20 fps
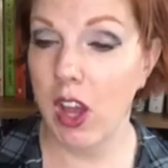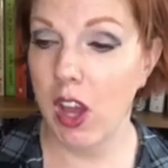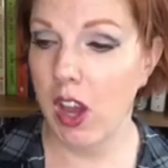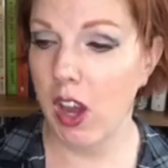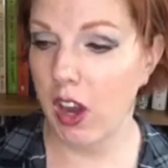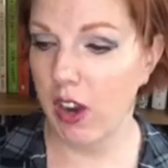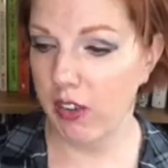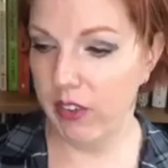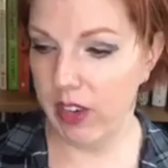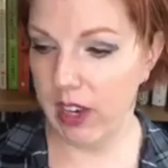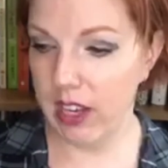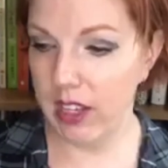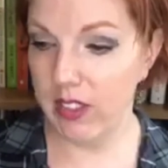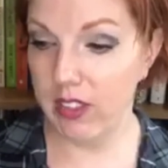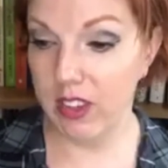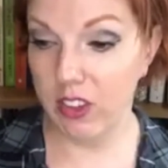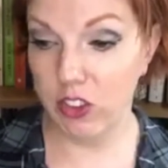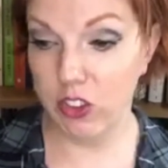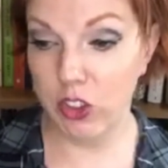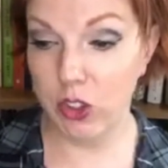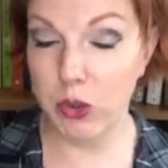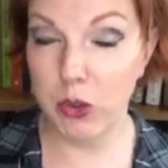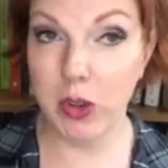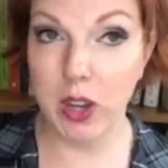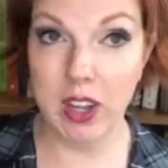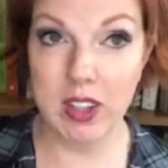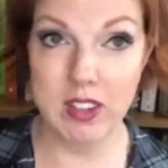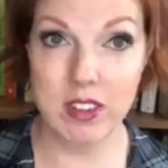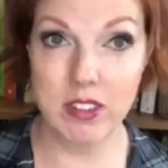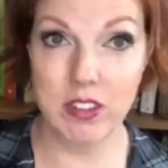all right, there's 2
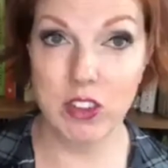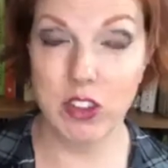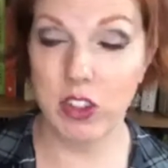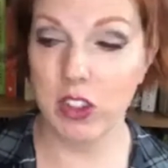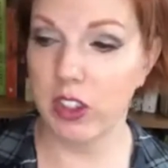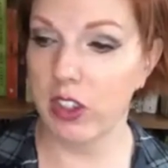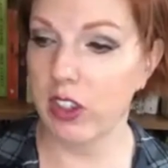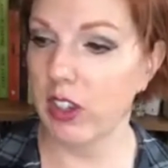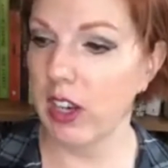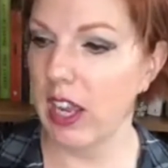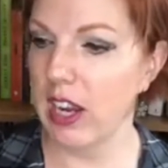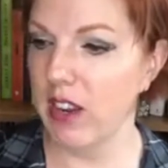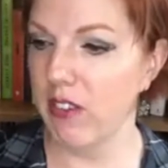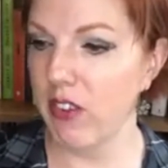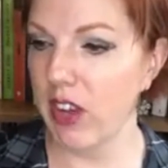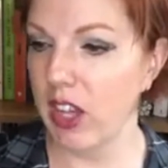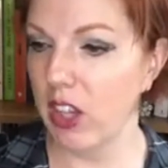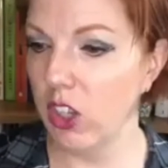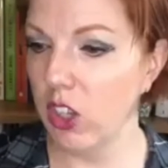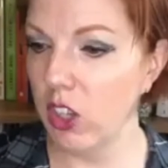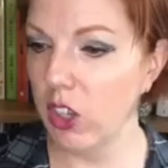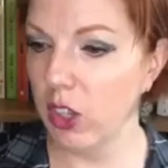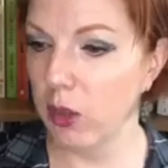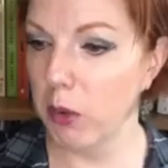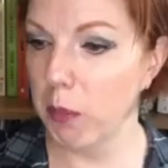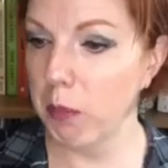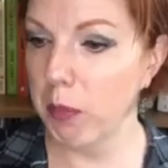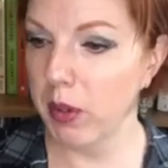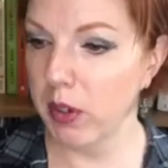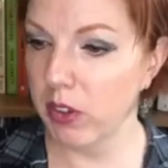kinds of sugar, and if I look
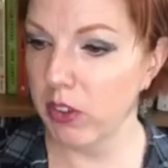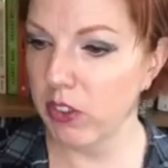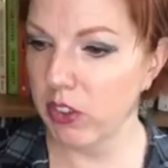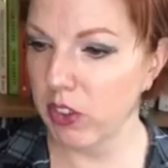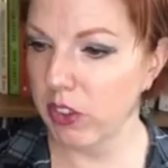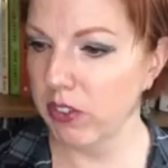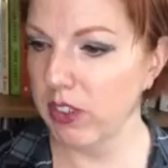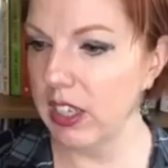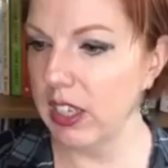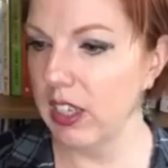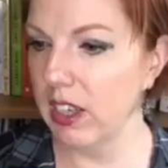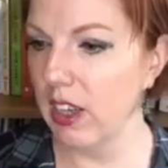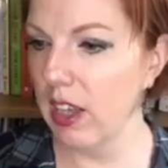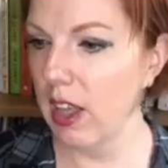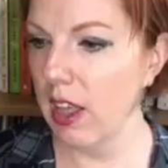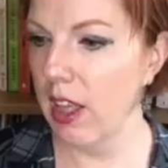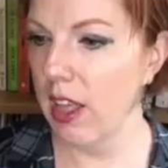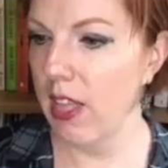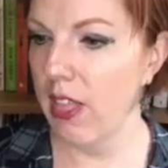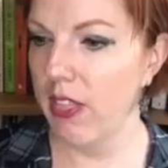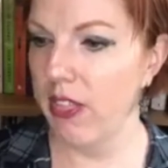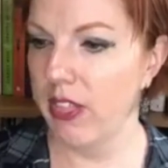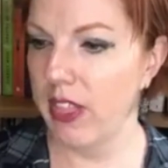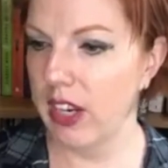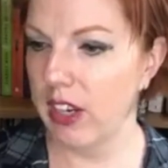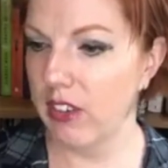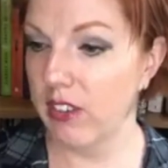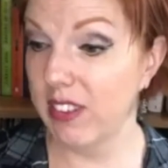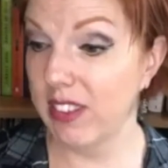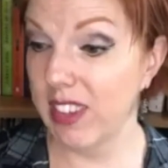per serving,
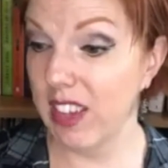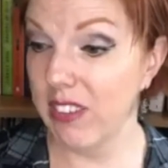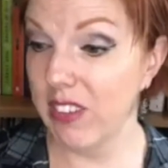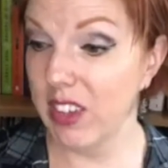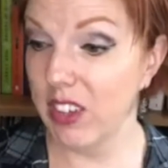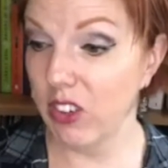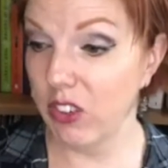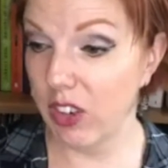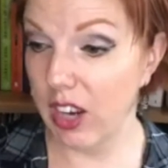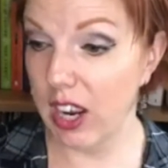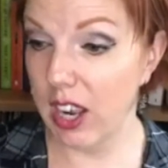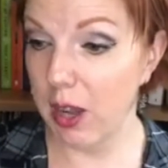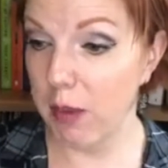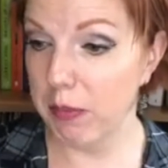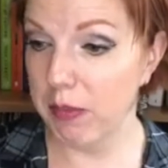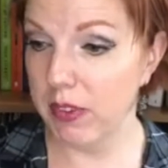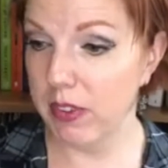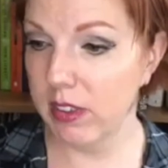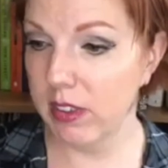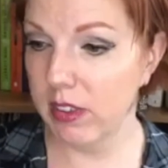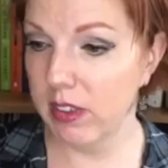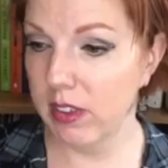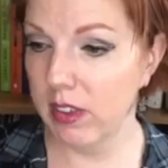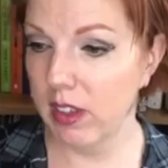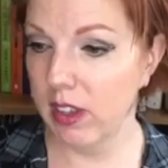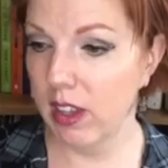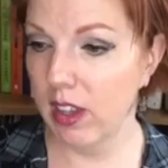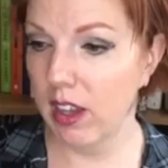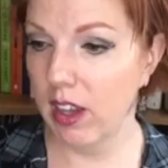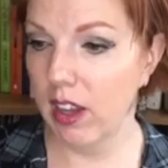there's 7 grams
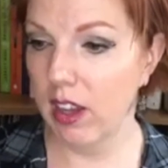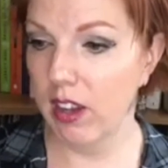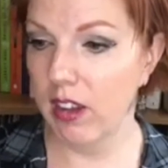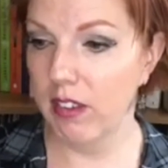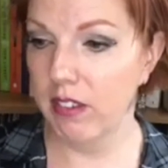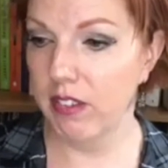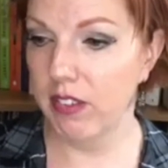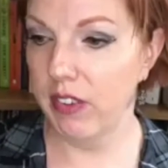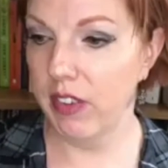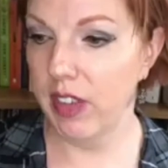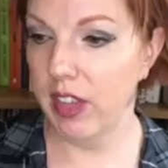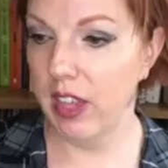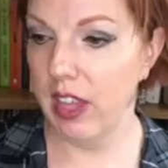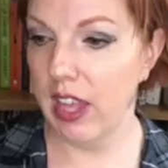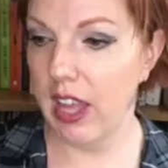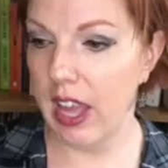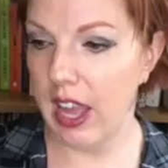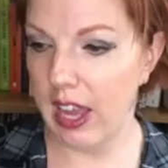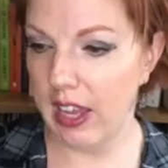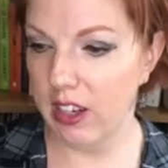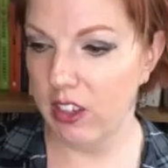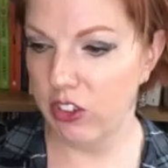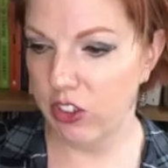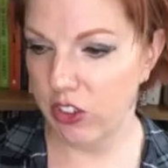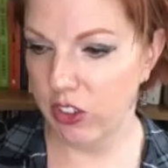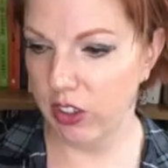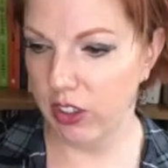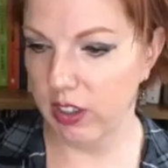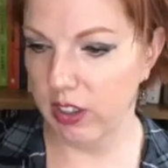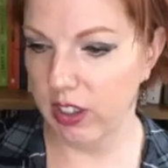of added
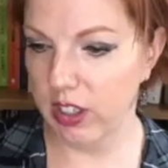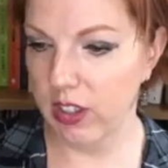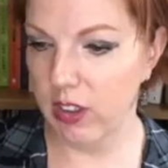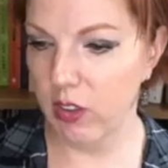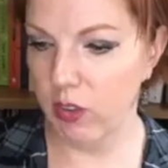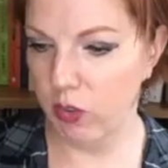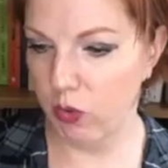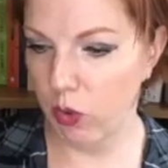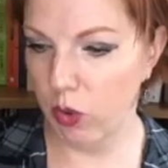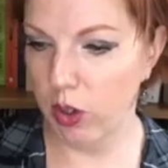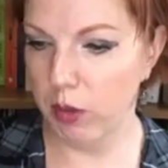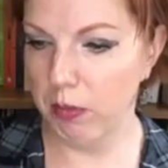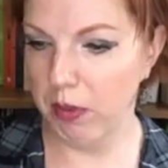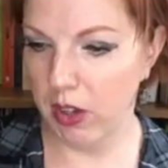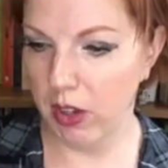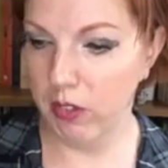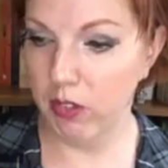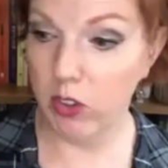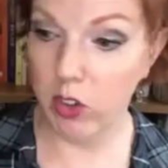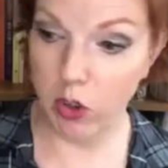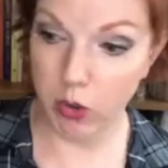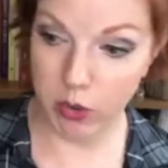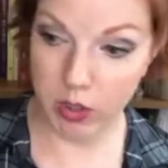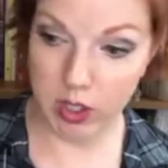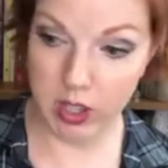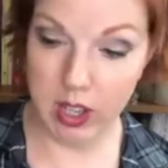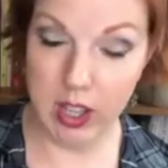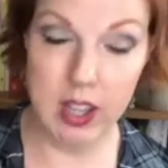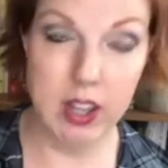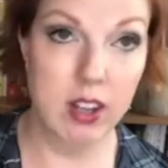sugar in the form of
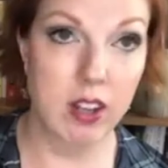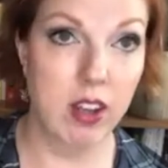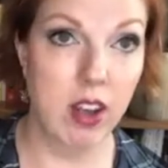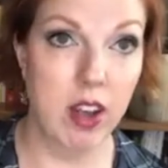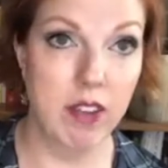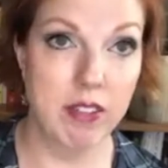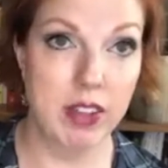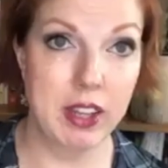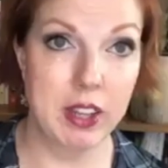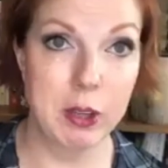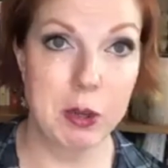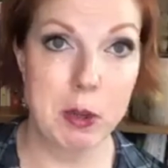coconut and agave.